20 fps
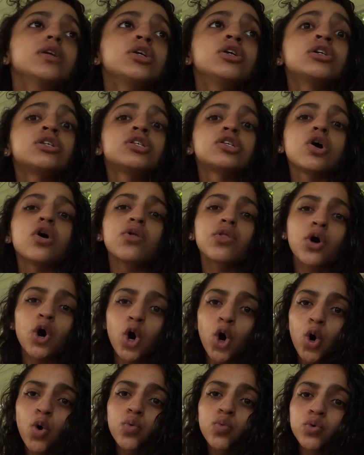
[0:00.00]
So the
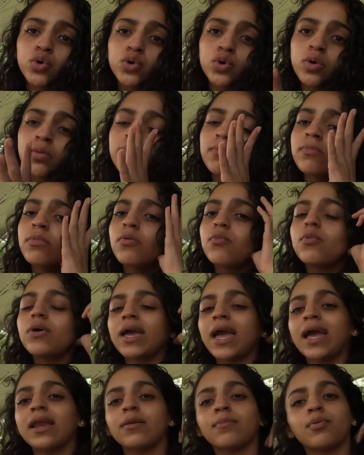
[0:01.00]
whole room,
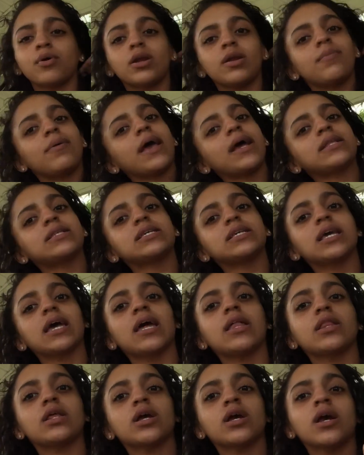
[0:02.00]
we had to put it back
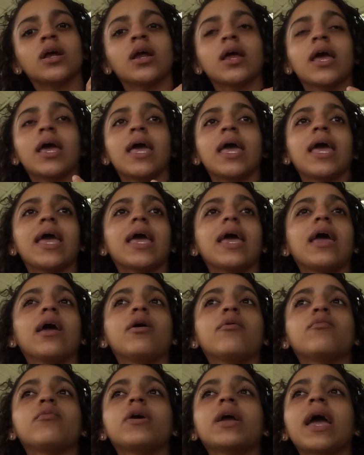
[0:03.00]
together,
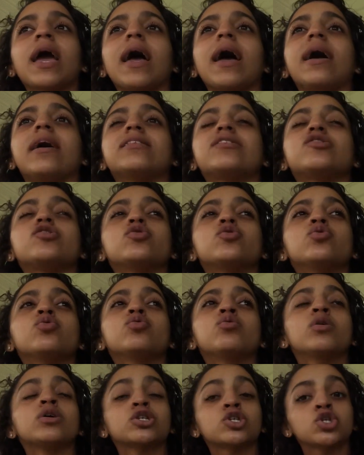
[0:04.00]
and we had
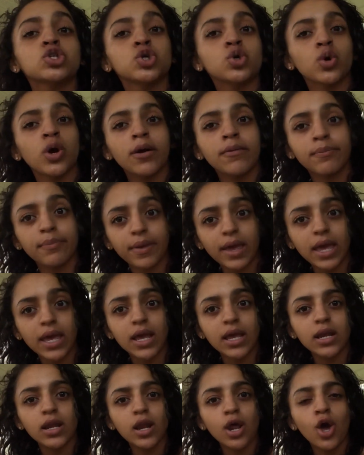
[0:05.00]
to scrub
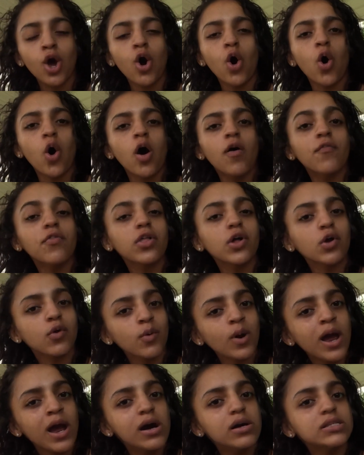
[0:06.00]
paint off the
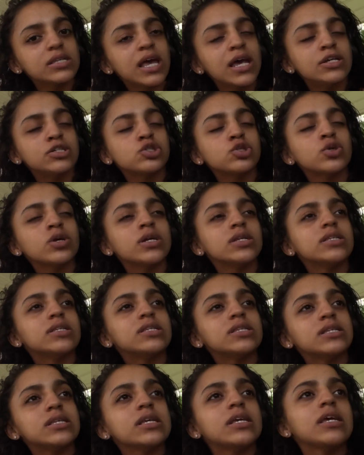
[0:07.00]
grounds, as you can
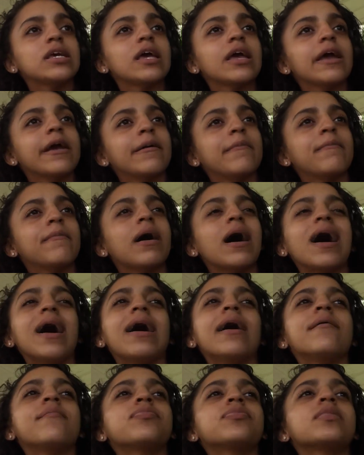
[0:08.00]
see in
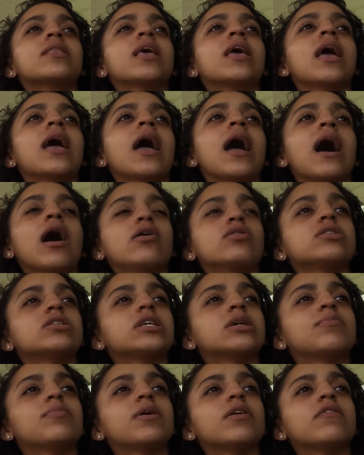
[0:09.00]
my
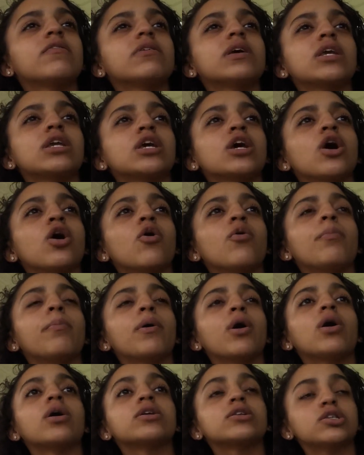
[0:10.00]
housekeeping video
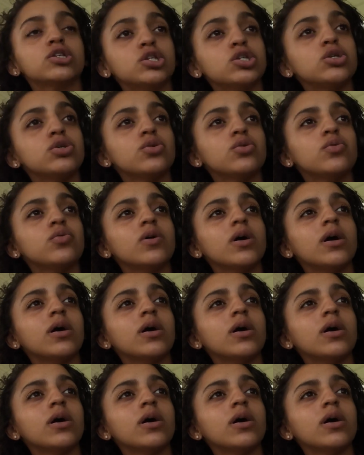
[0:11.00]
part 2,